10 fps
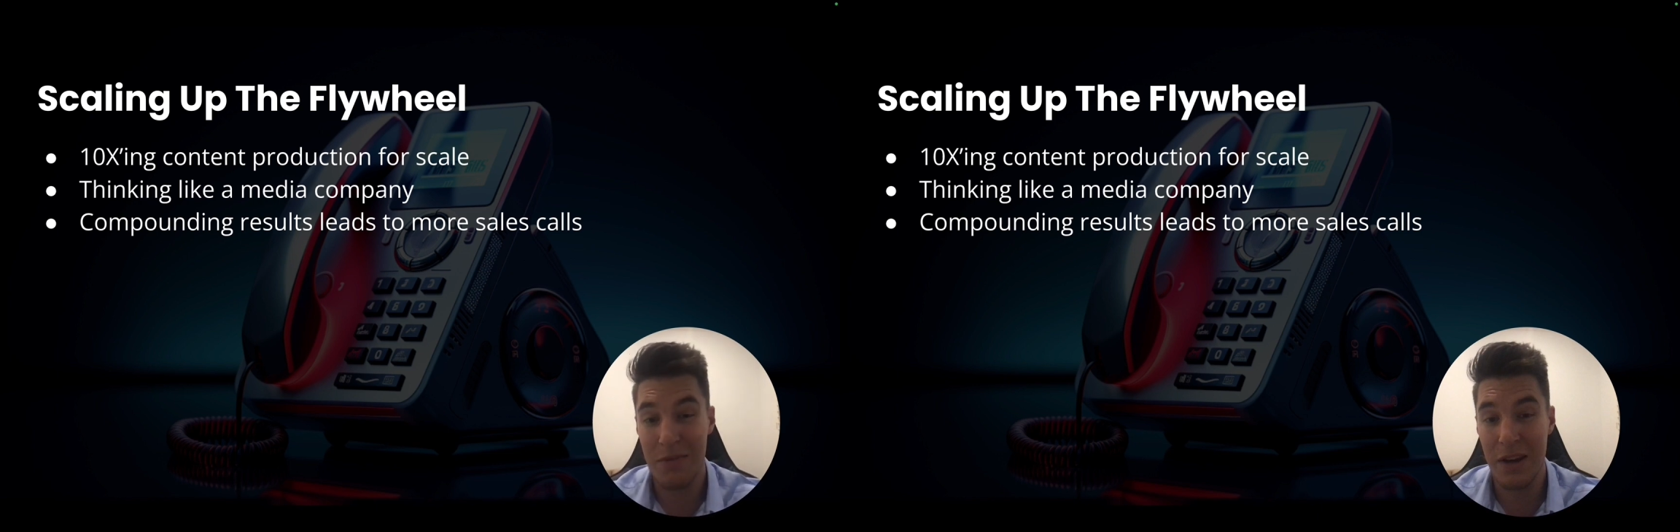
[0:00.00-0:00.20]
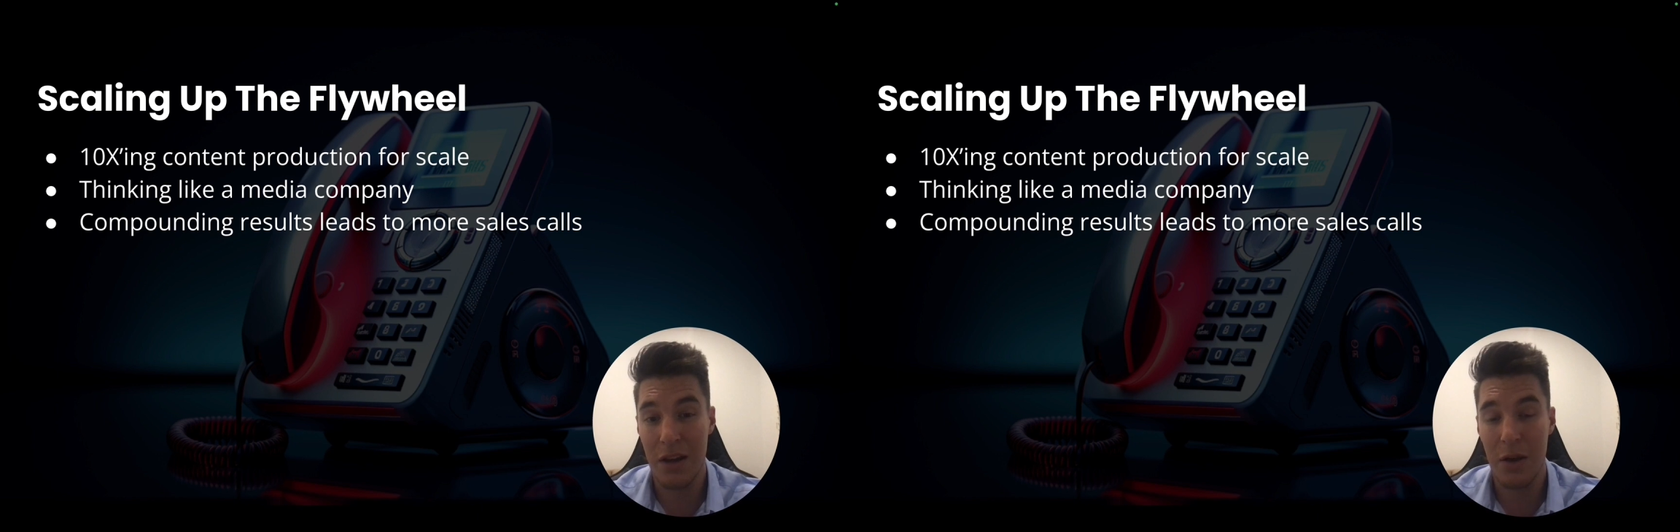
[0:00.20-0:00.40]

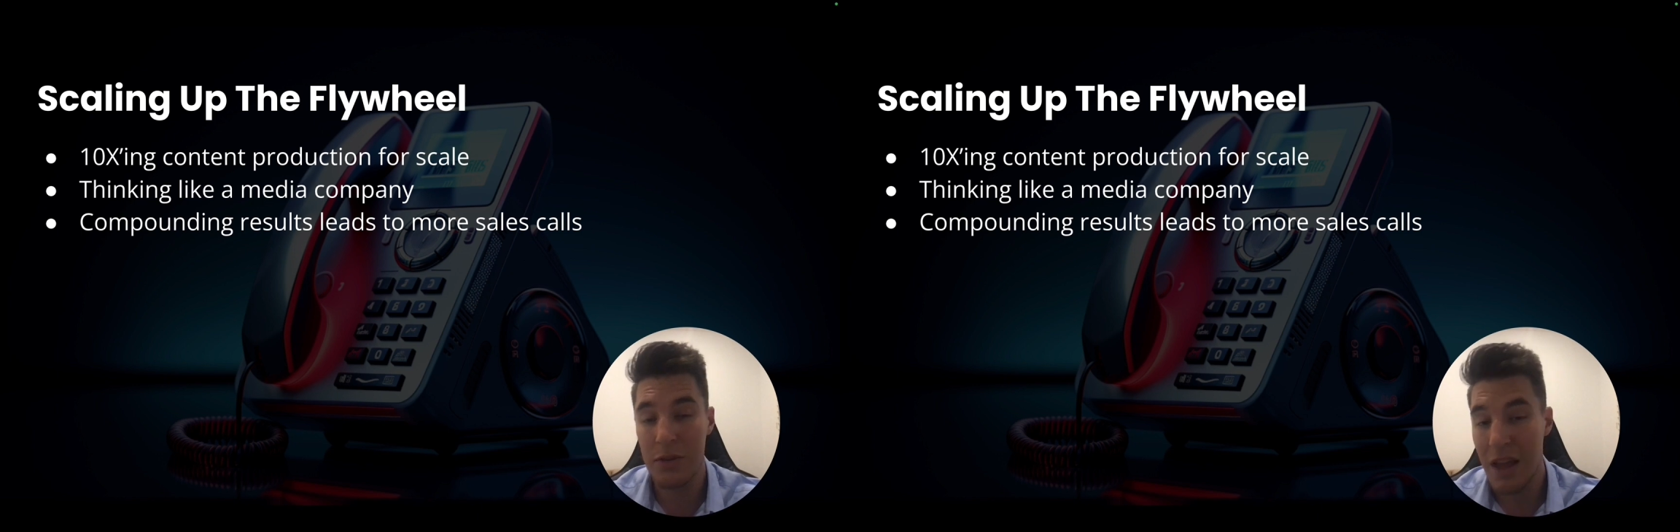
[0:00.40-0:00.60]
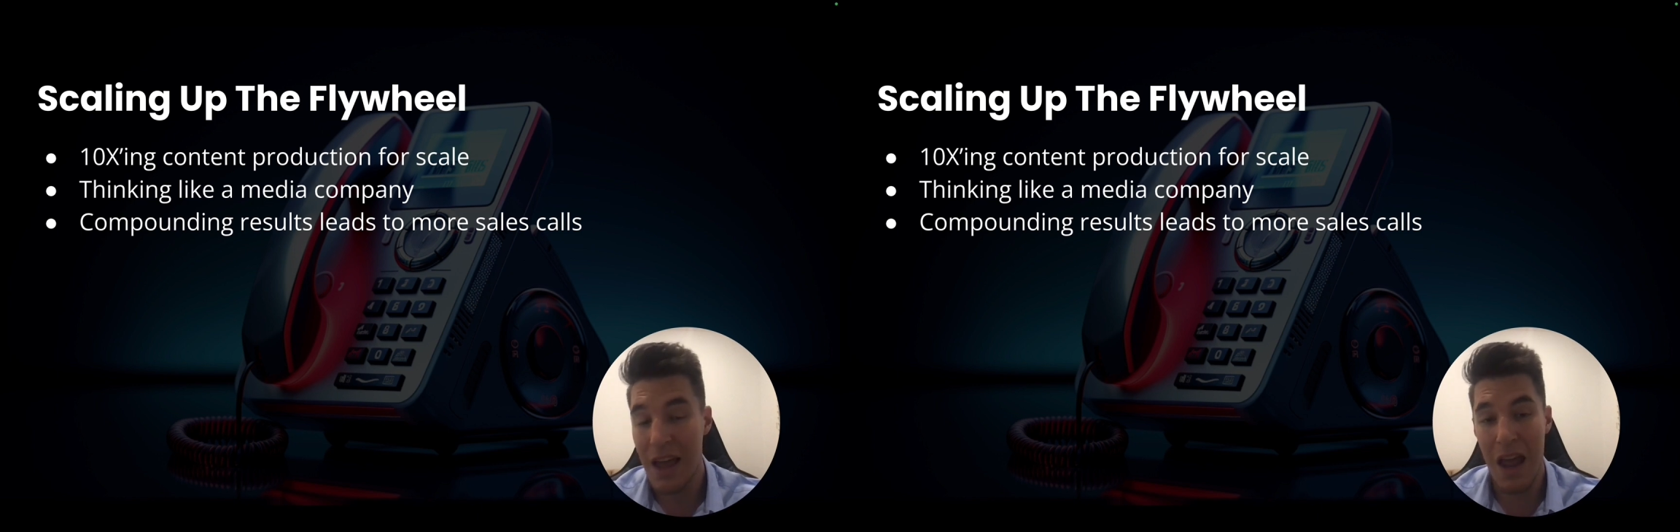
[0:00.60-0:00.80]
videos
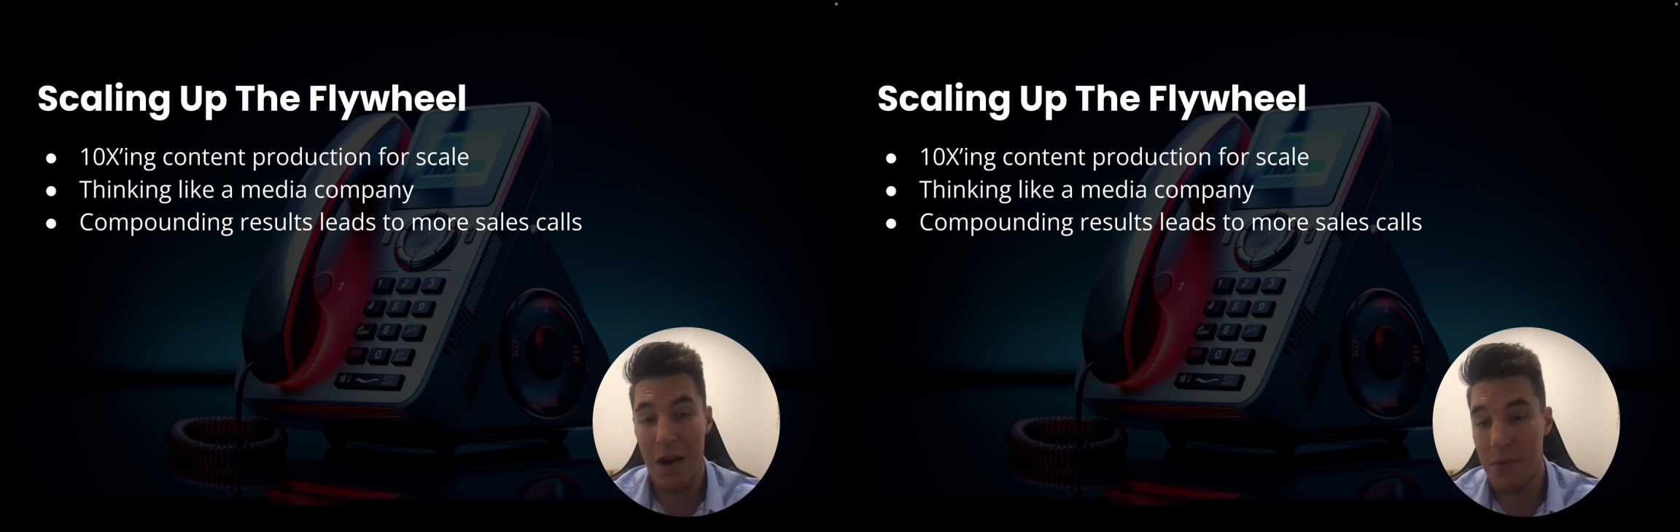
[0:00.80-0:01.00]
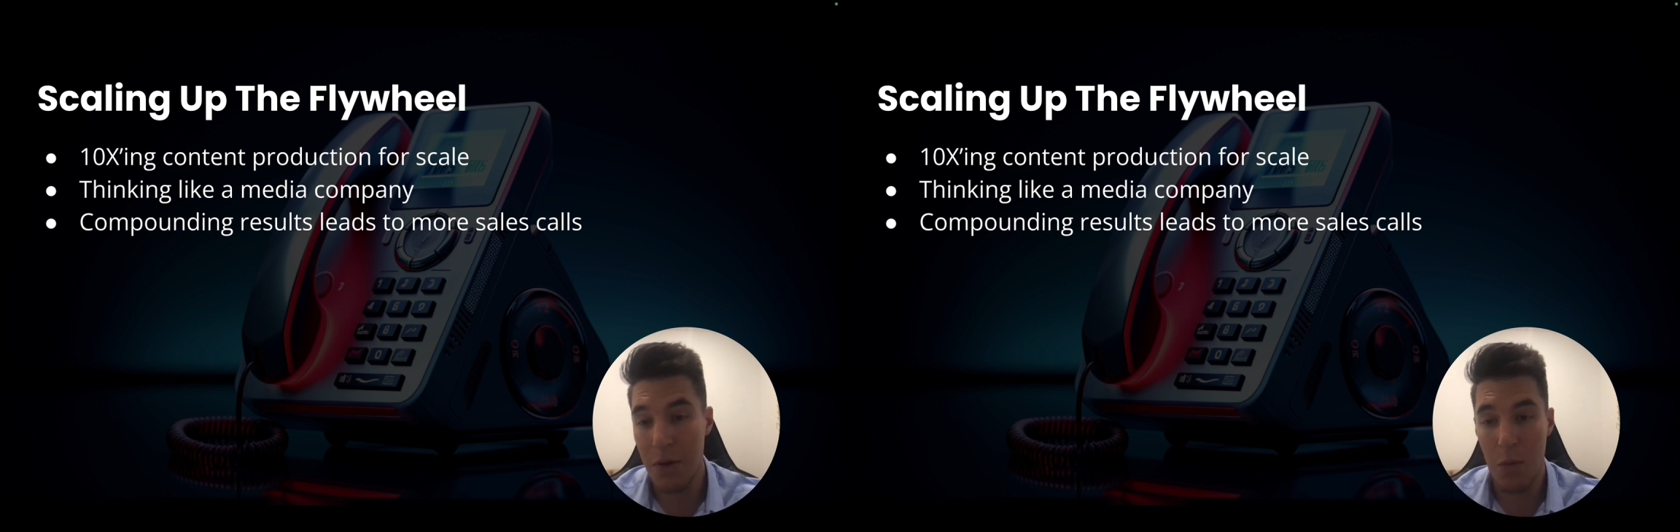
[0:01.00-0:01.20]

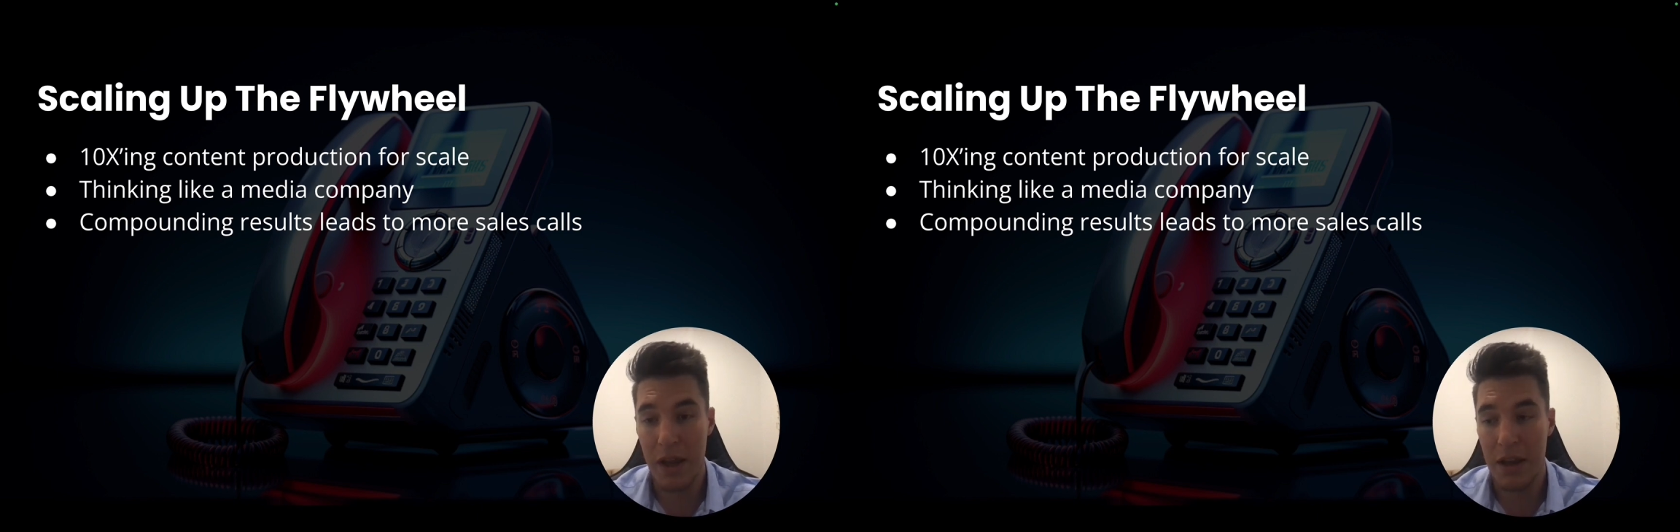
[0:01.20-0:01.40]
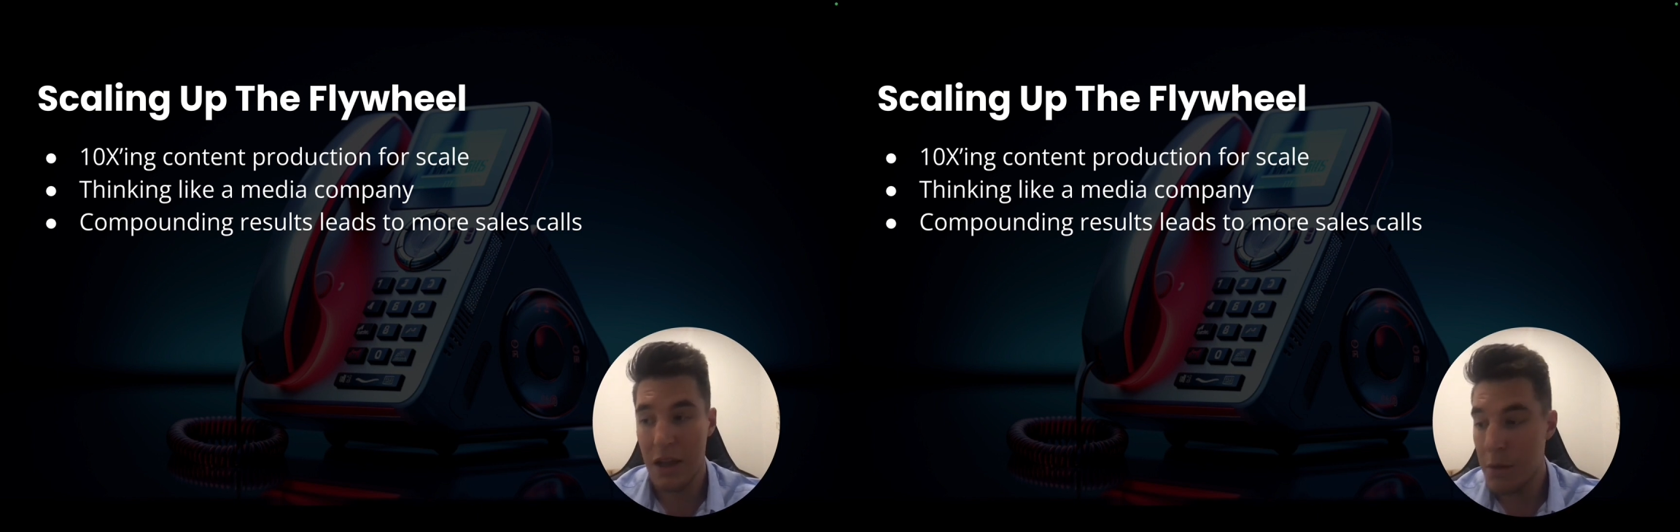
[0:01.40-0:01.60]
every week,